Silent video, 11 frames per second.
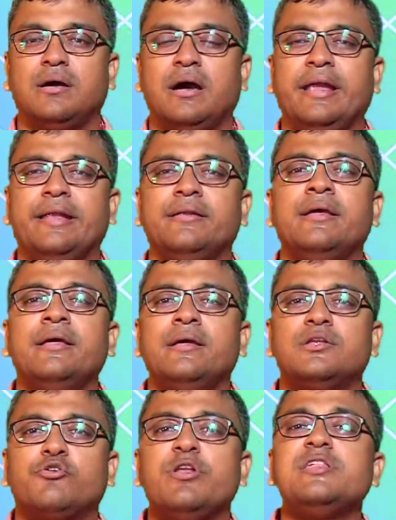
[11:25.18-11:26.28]
and
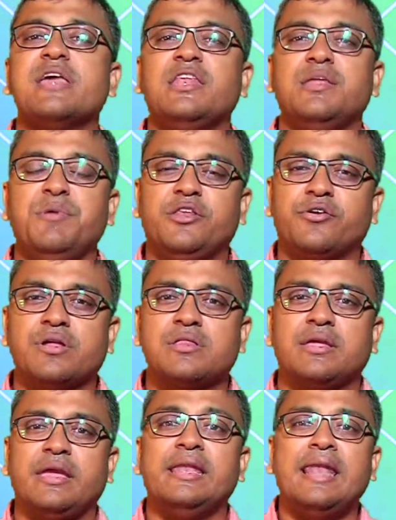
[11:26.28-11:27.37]
20
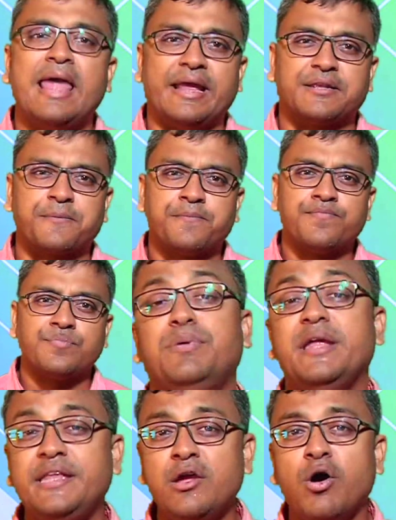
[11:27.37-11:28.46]
centimeters in length.
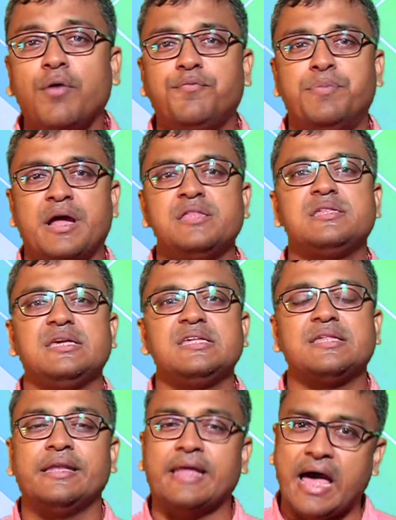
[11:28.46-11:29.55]
Splitting of
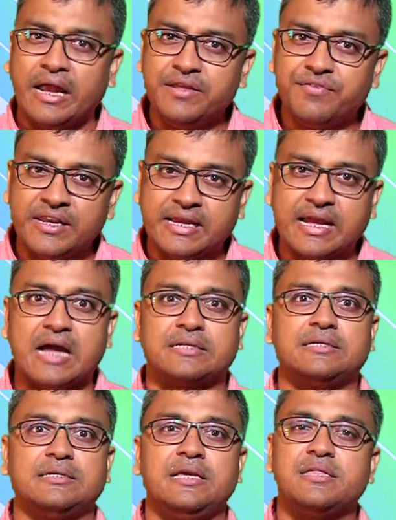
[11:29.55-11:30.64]
branches and uneven
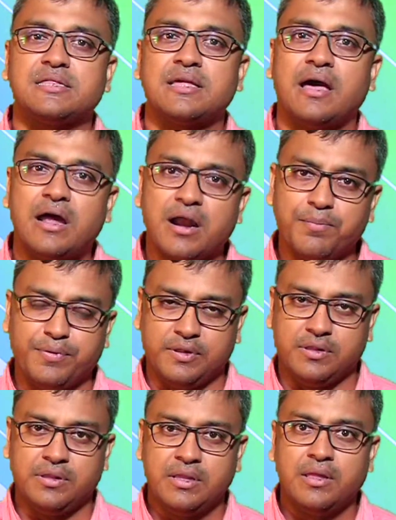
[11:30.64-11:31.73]
cut is
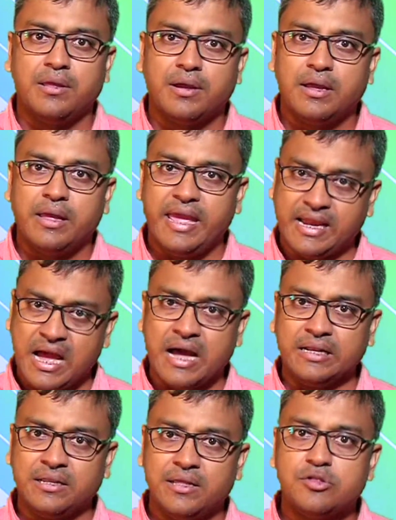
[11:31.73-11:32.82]
harmful. A
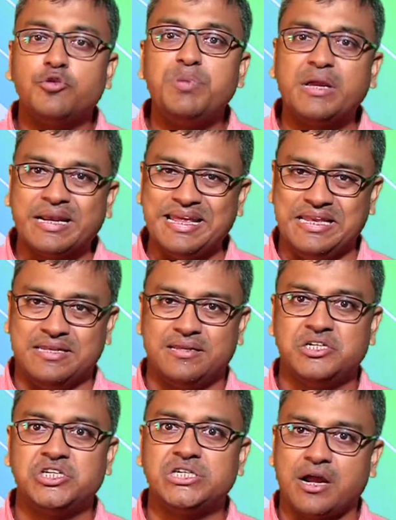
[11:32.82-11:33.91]
cut should be clean,
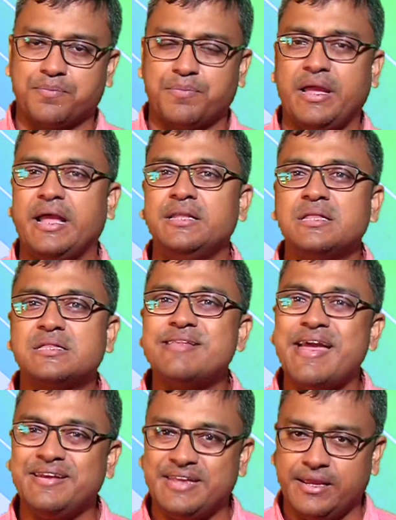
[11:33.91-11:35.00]
sharp and
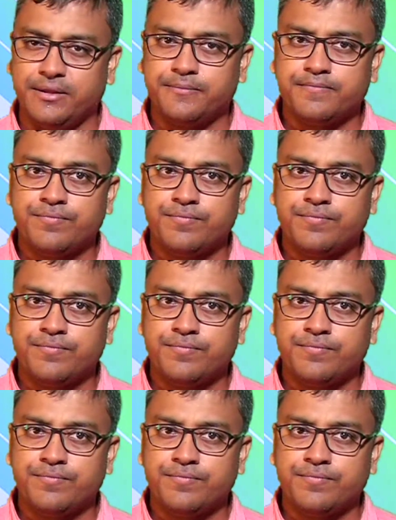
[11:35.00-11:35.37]
slanting.